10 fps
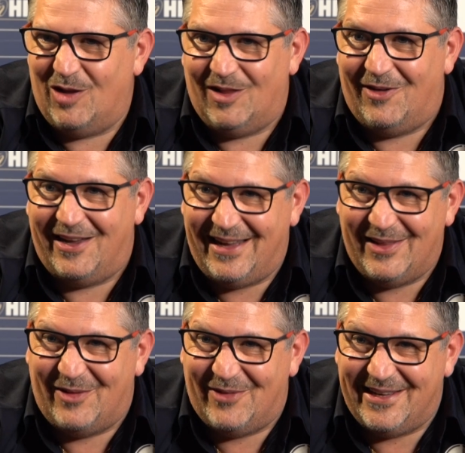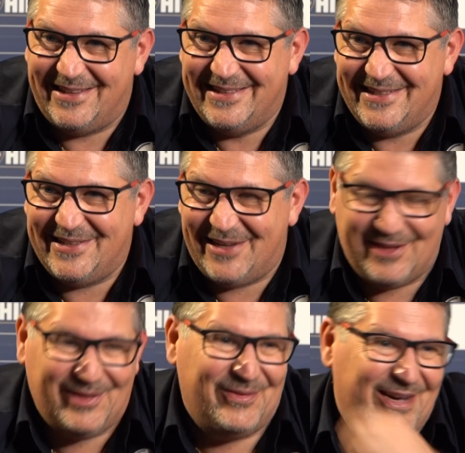Oh, I love it. I
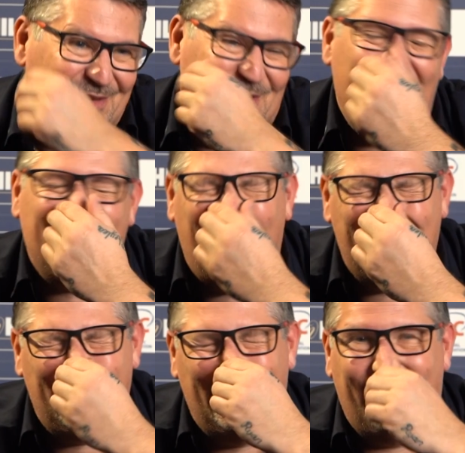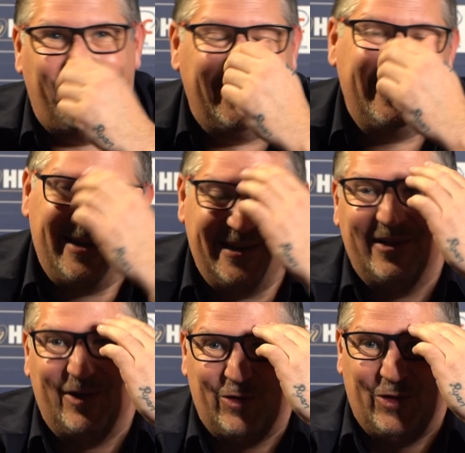do love it. I
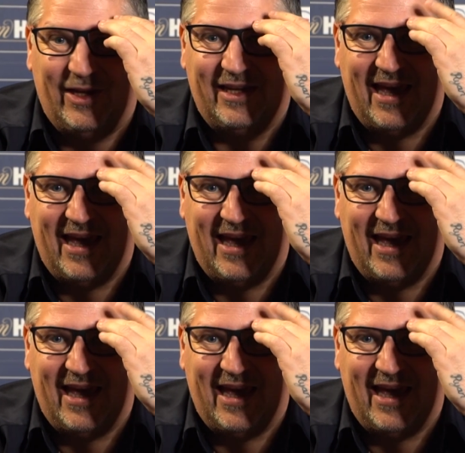do it.